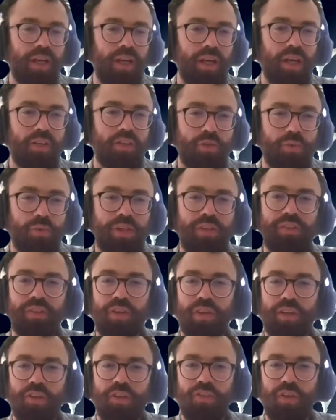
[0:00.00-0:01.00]

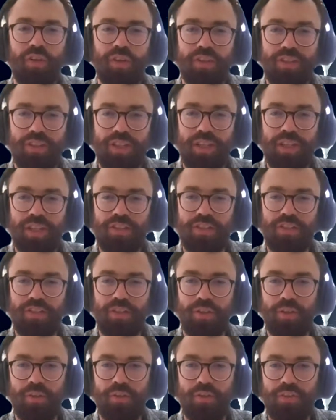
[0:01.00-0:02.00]
Teresa has volunteered
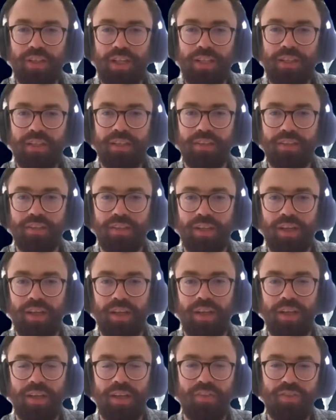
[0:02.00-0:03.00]
to sing.
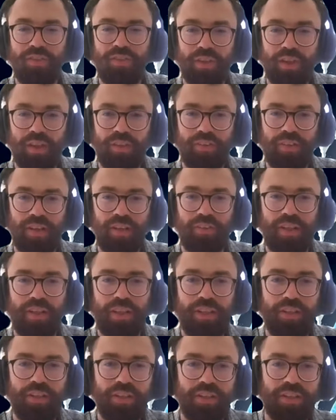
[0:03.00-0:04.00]
If you guys have
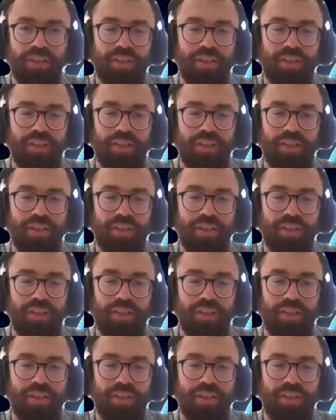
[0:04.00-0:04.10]
any good